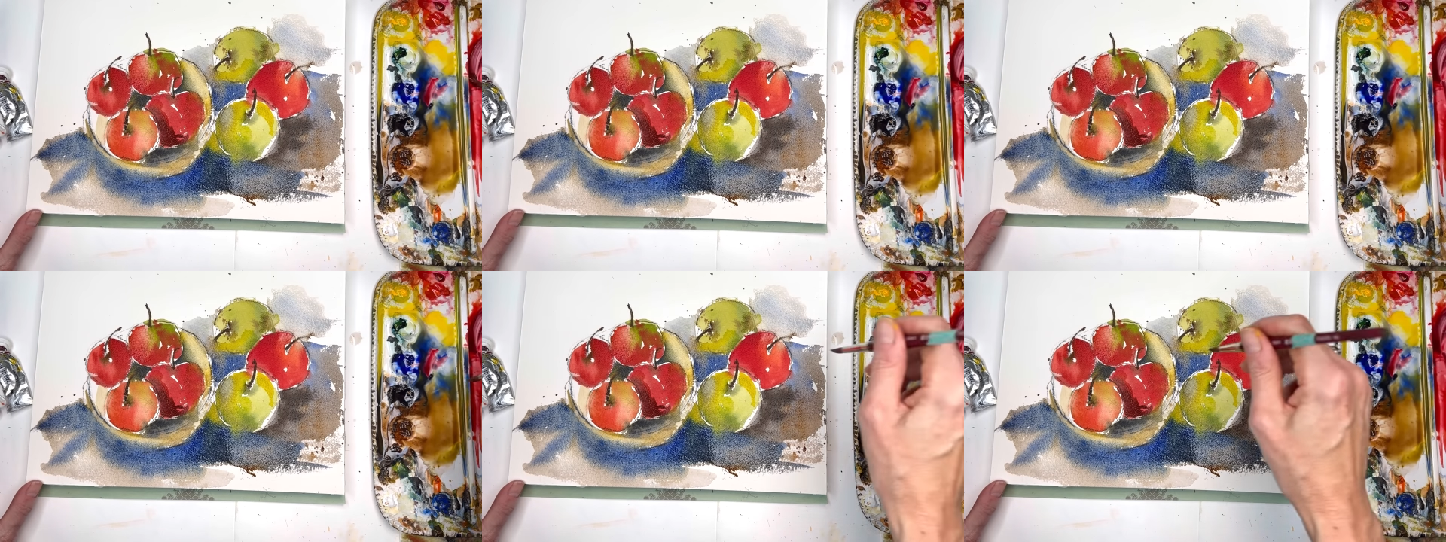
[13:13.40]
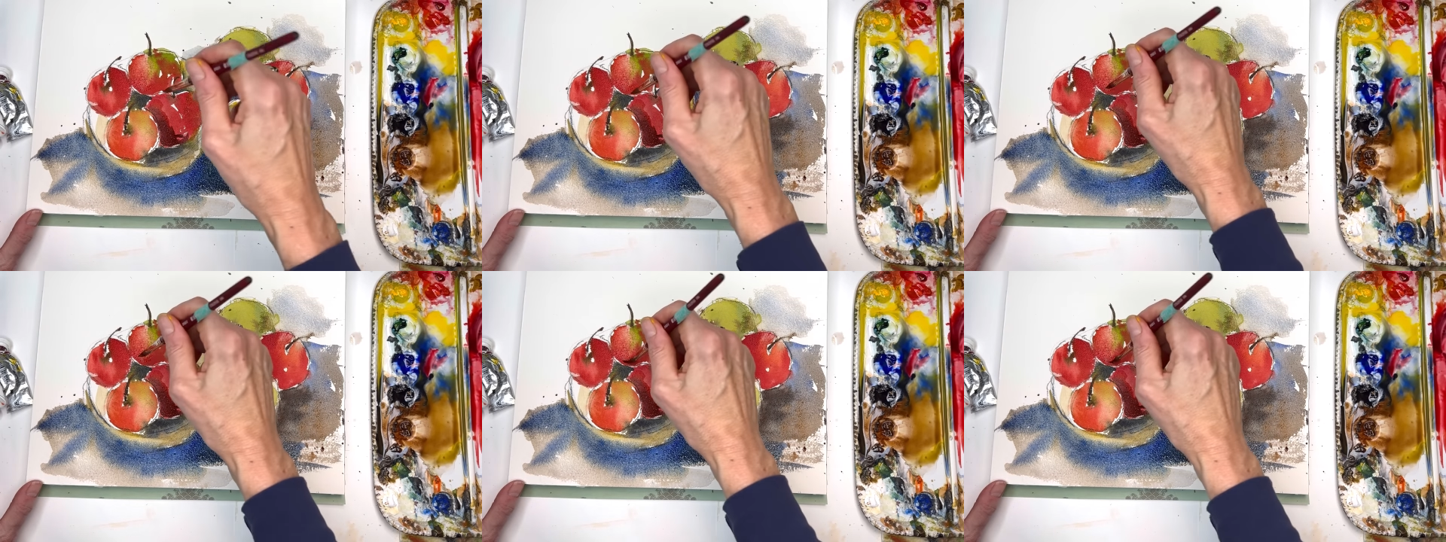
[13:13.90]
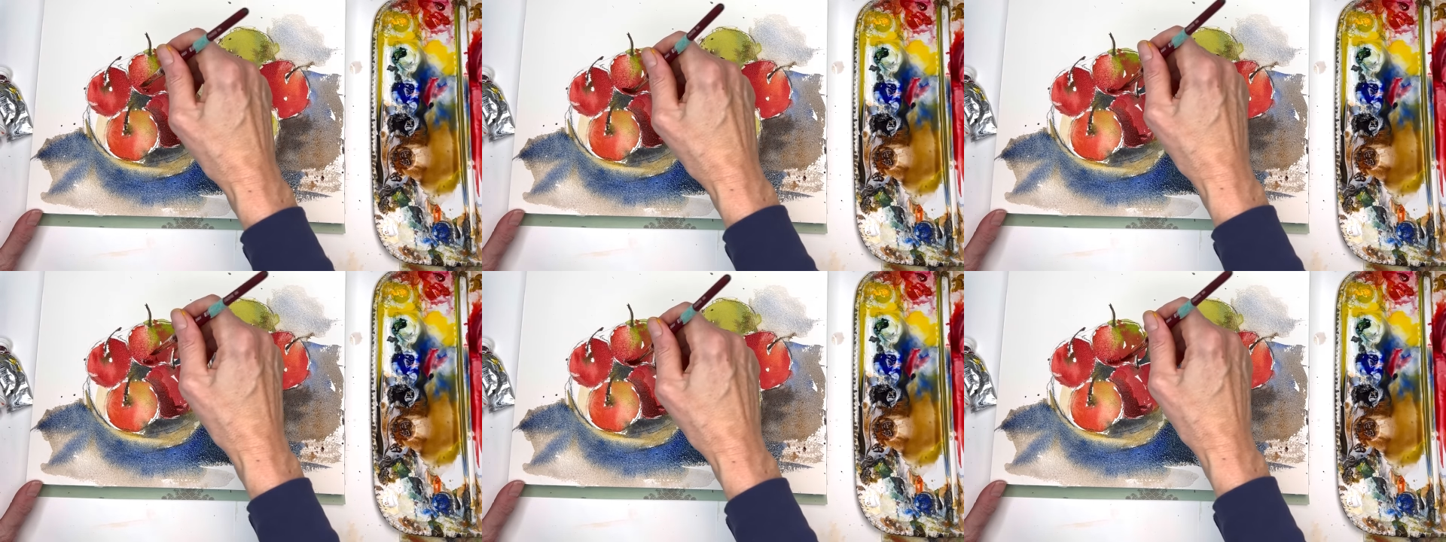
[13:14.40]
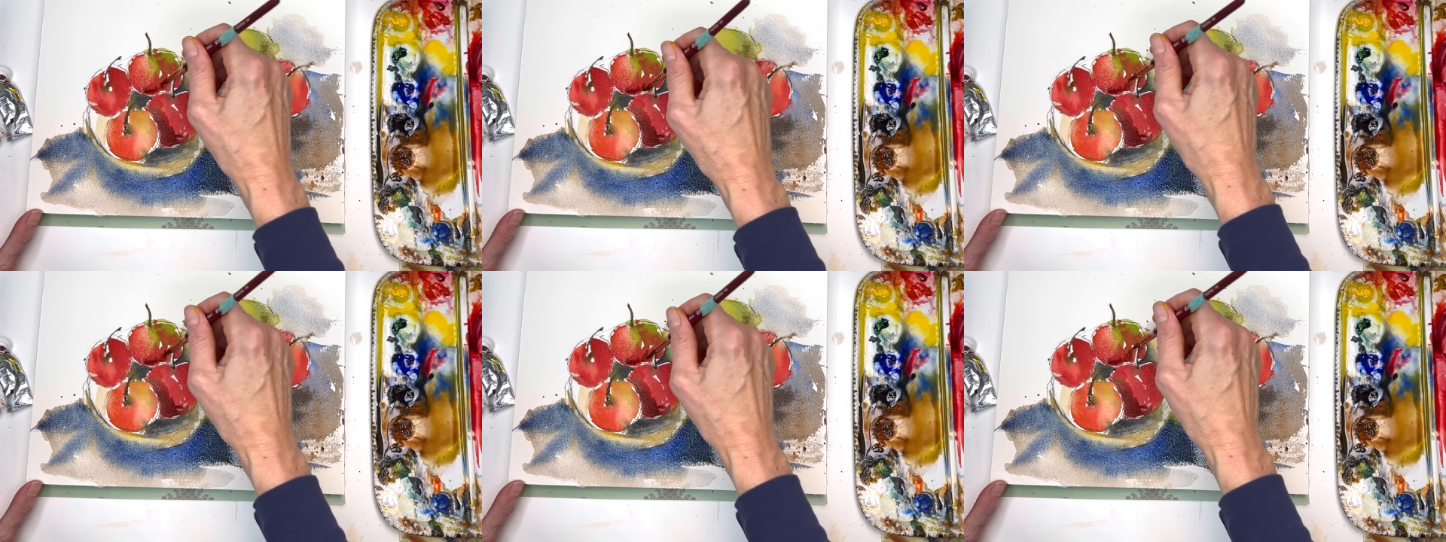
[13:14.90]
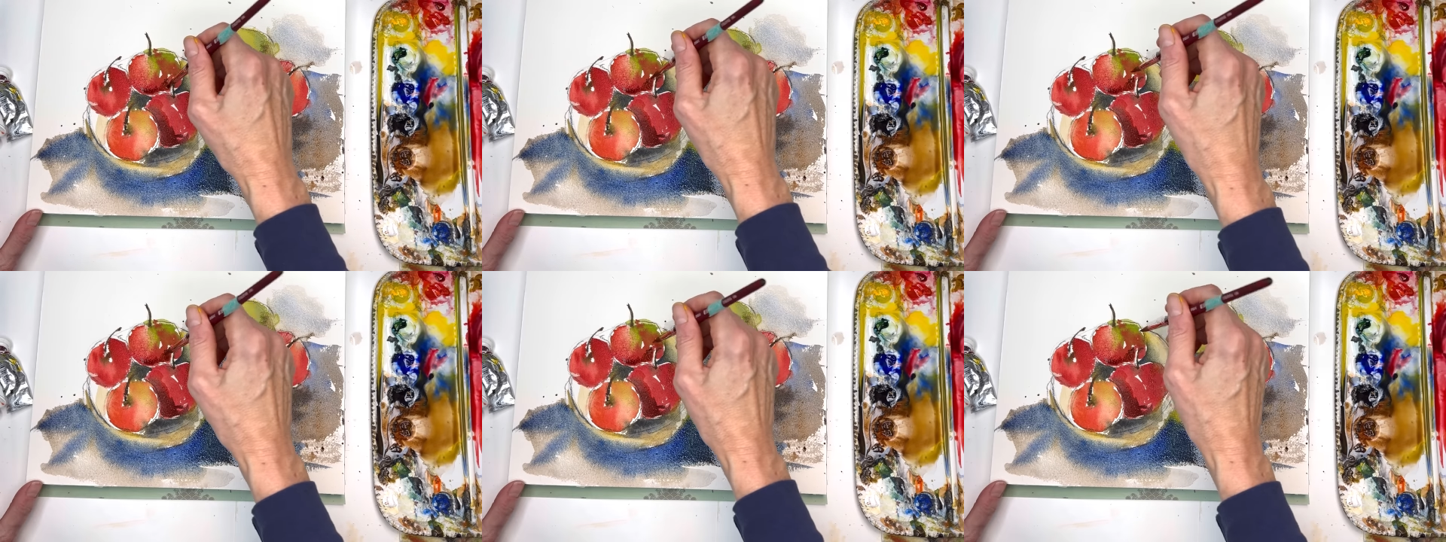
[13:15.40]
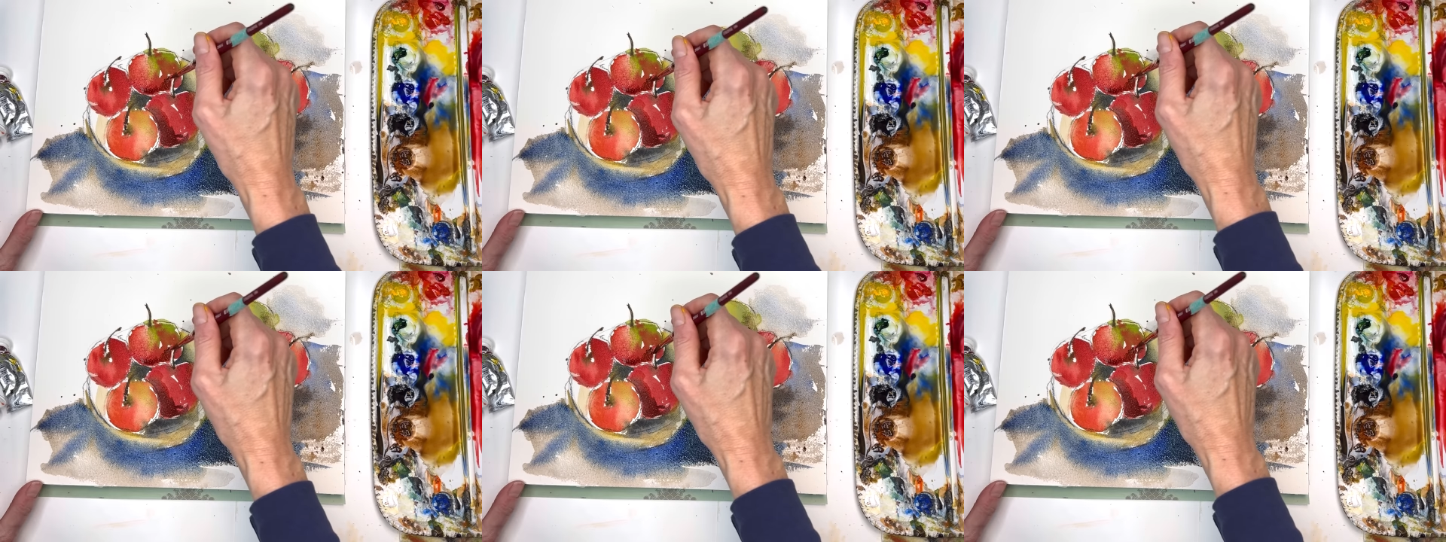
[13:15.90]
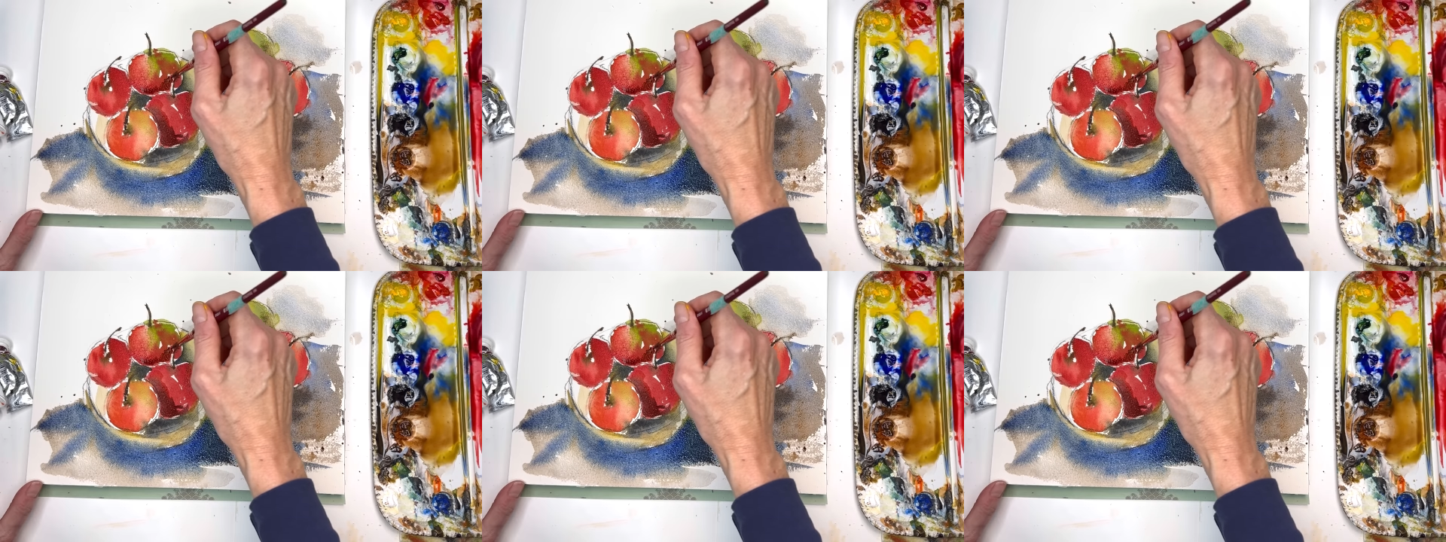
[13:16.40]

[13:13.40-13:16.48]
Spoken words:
[unreadable: no face in view]